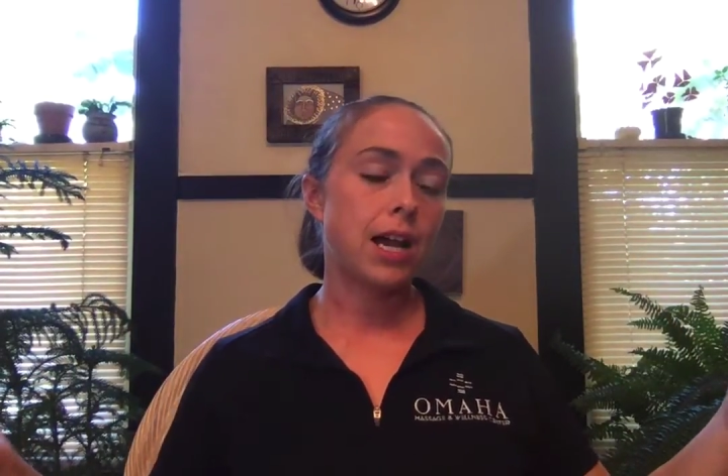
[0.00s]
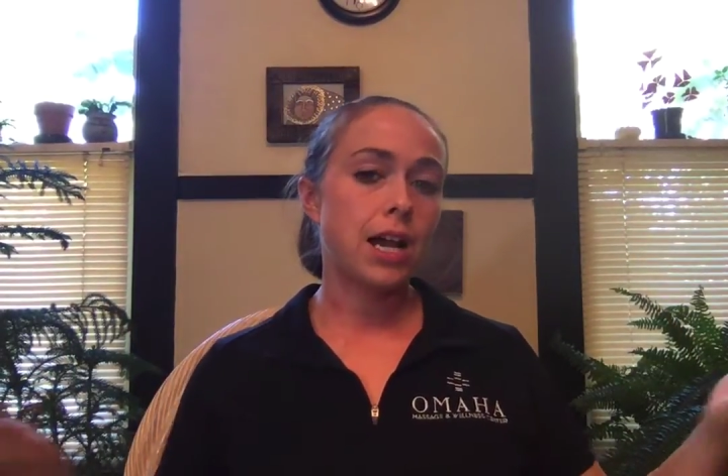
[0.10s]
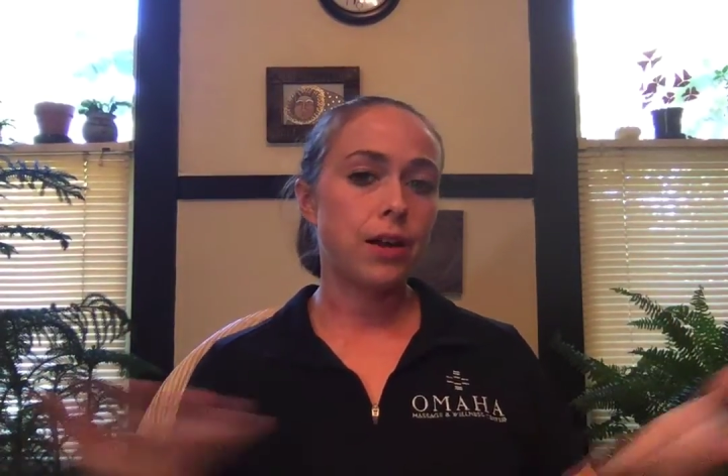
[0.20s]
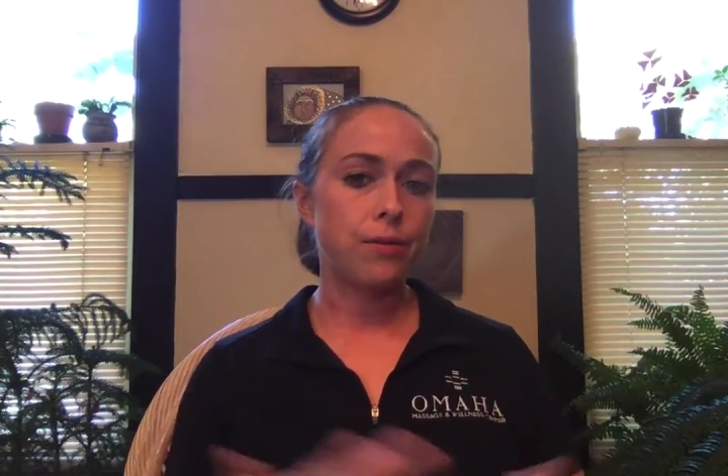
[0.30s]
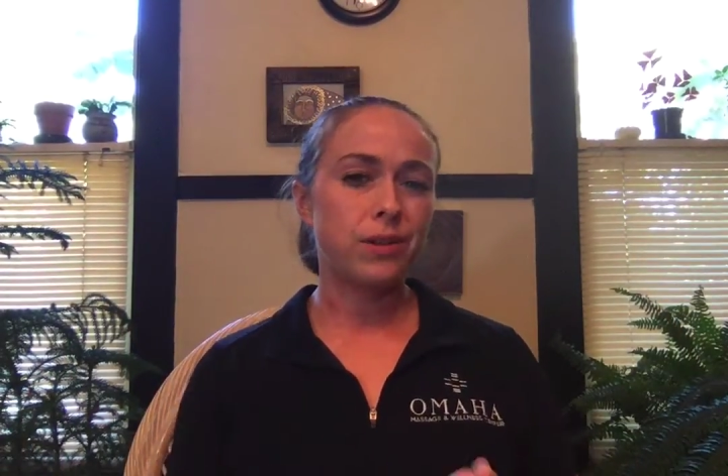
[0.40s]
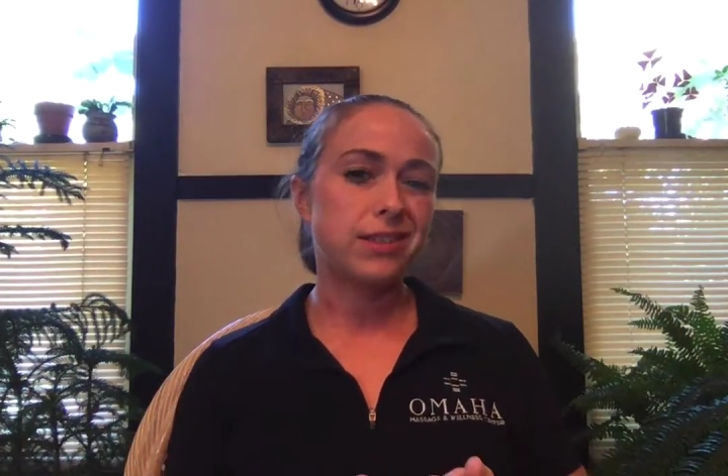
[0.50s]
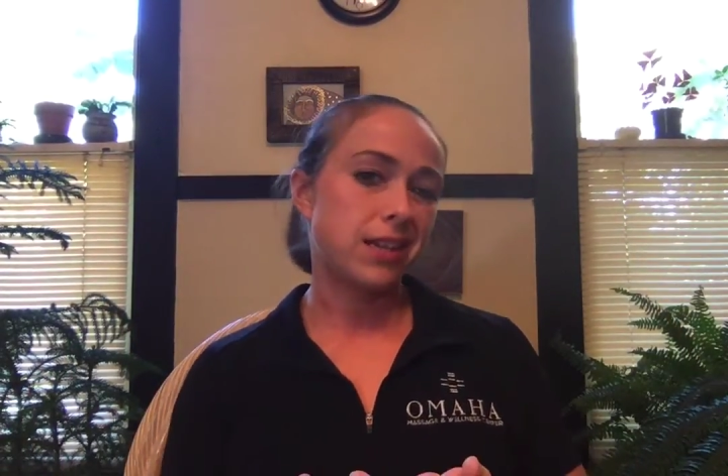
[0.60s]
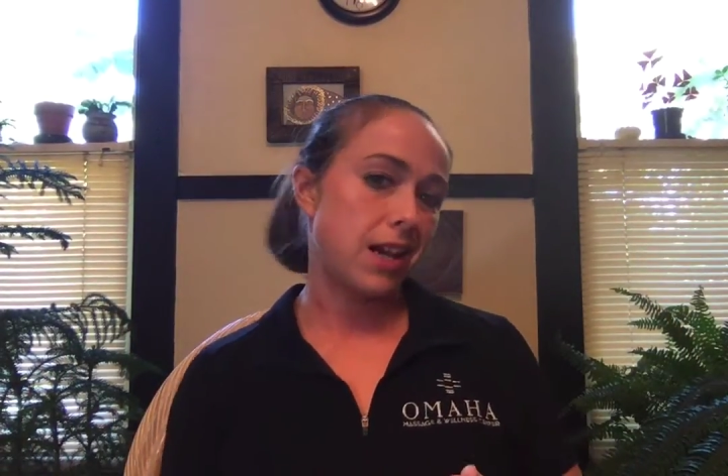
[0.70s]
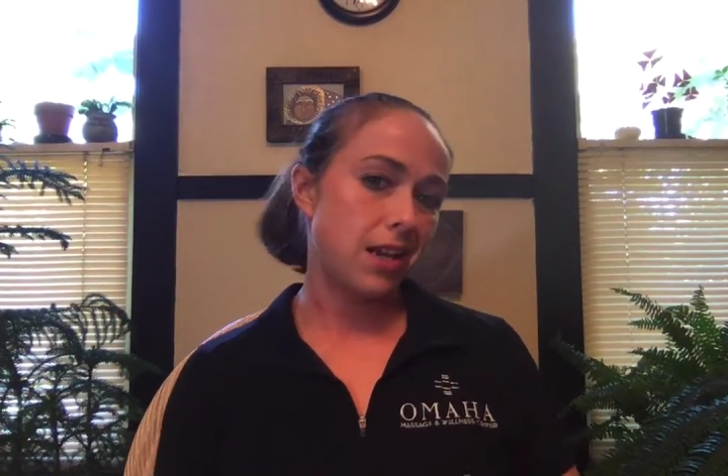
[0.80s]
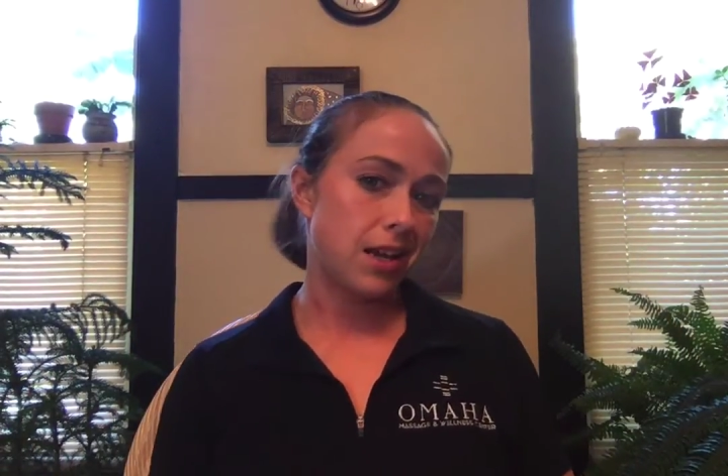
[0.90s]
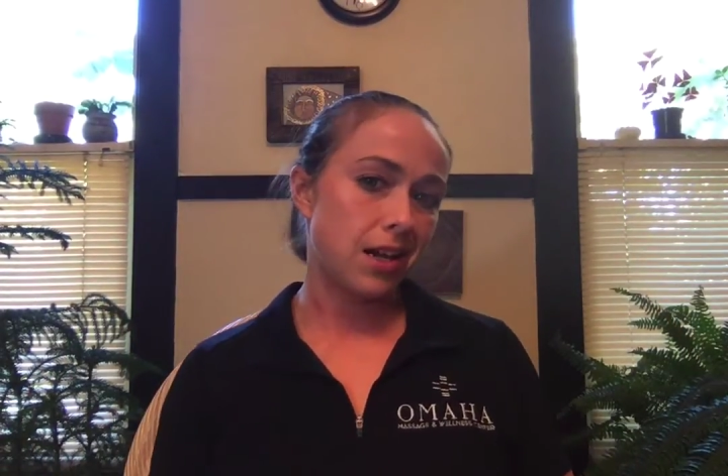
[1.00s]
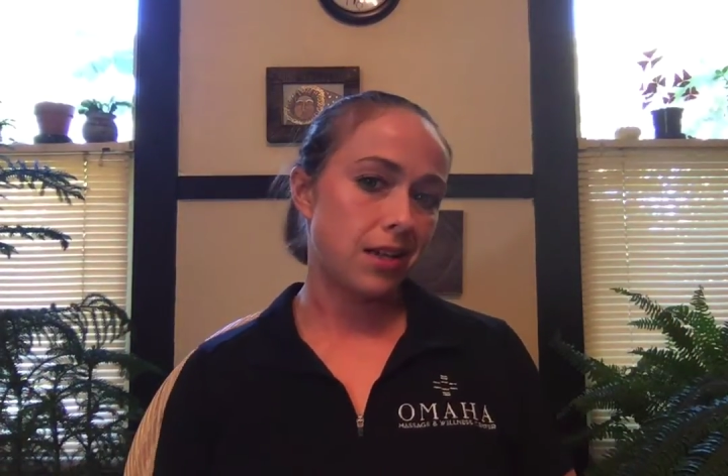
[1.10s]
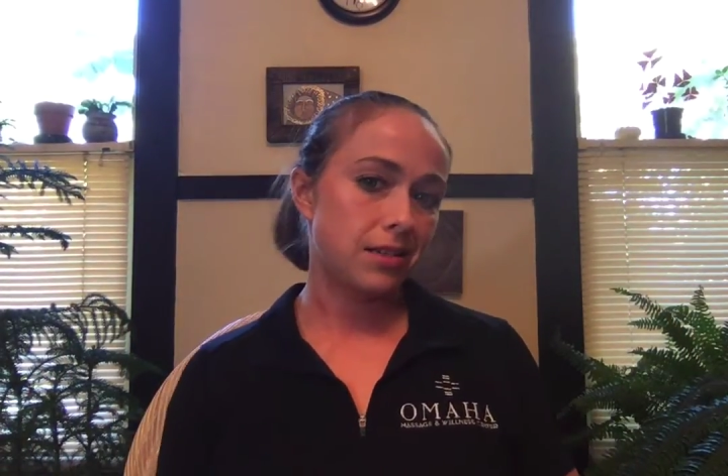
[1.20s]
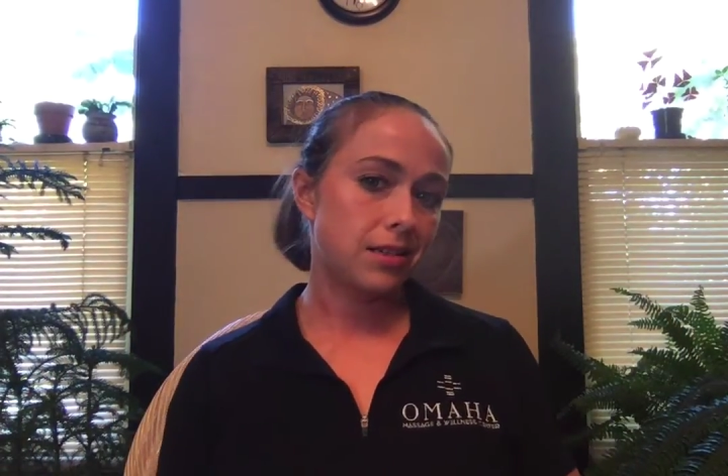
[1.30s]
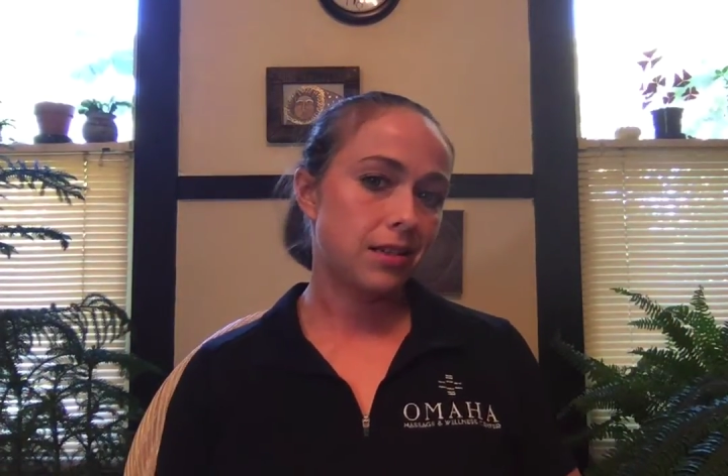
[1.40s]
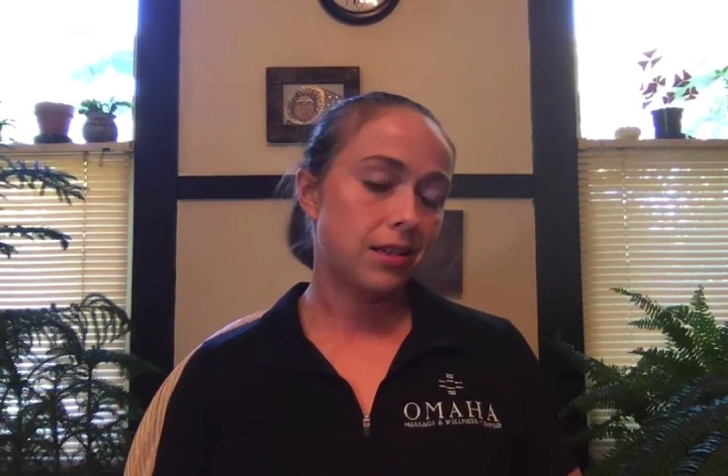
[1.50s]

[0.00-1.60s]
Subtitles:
I would say that